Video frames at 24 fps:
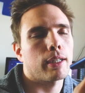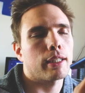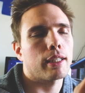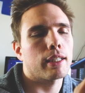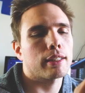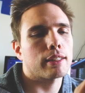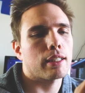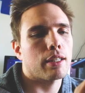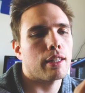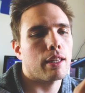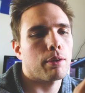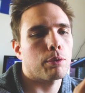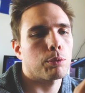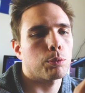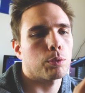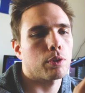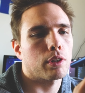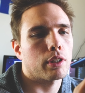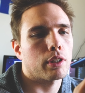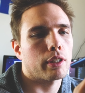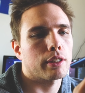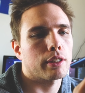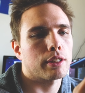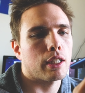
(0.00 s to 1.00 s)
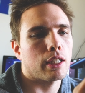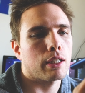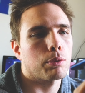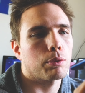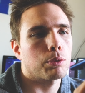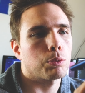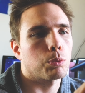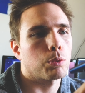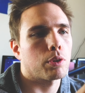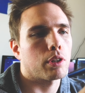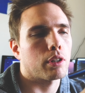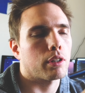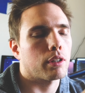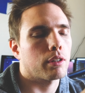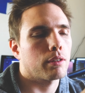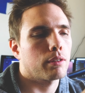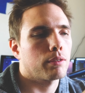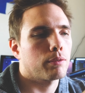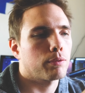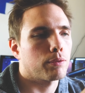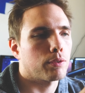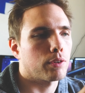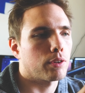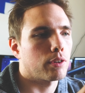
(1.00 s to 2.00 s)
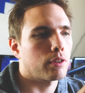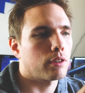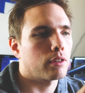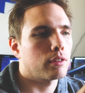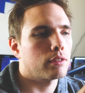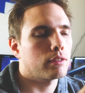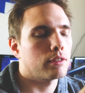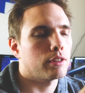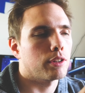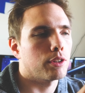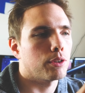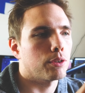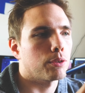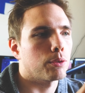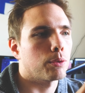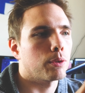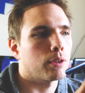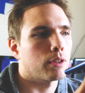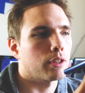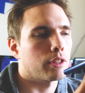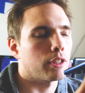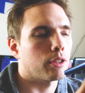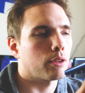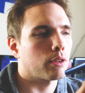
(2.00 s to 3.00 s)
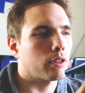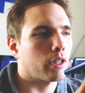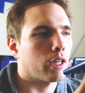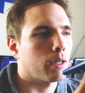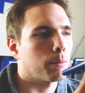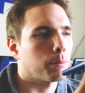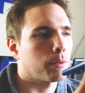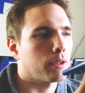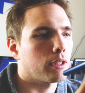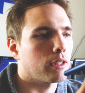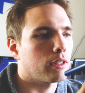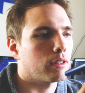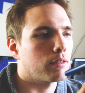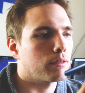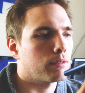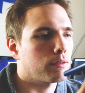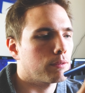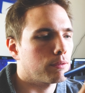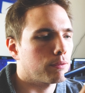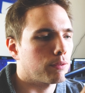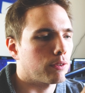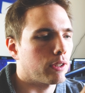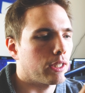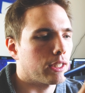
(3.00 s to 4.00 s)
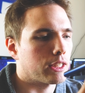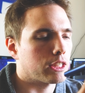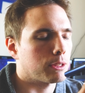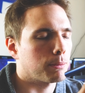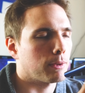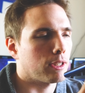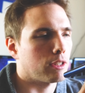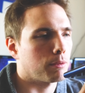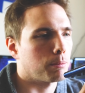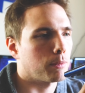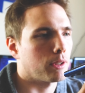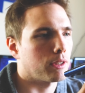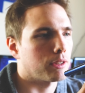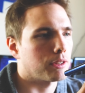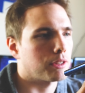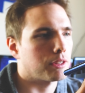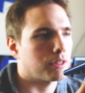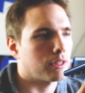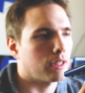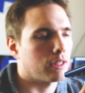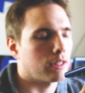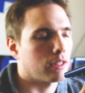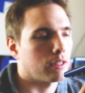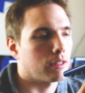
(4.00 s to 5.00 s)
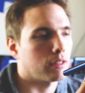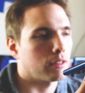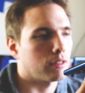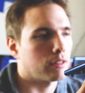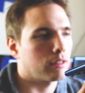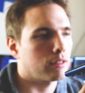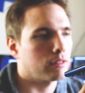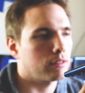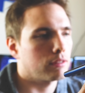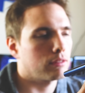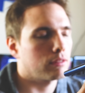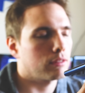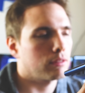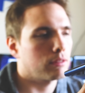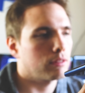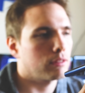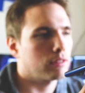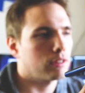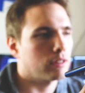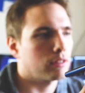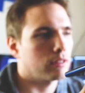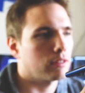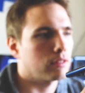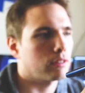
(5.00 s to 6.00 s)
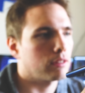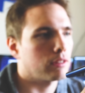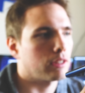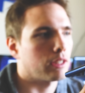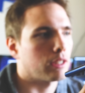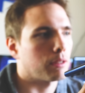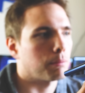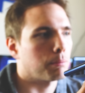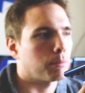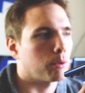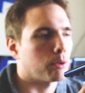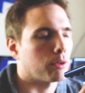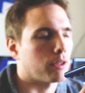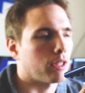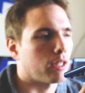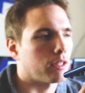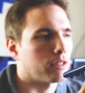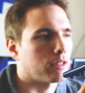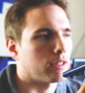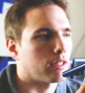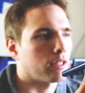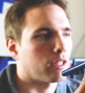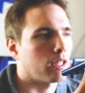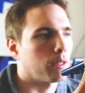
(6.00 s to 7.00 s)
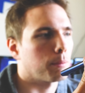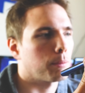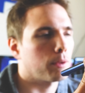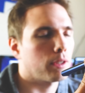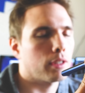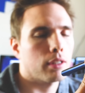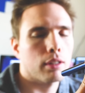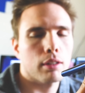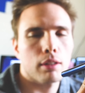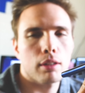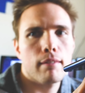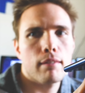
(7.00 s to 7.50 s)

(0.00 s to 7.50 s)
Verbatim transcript: I guess how that would work is I would work for you and your company for X amount of months and then get pulled onto the company?